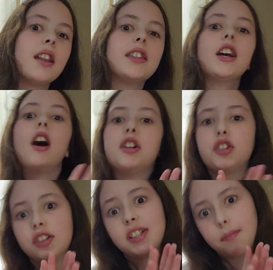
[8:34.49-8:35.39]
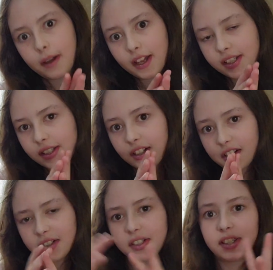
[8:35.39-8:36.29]
the Gushers the best
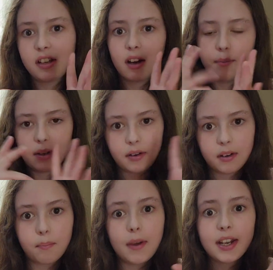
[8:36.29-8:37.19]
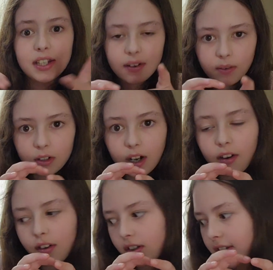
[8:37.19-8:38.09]
because they come in many different
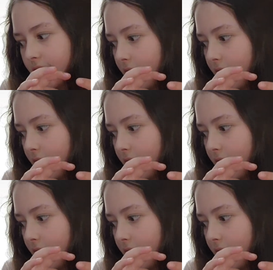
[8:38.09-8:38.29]
colors,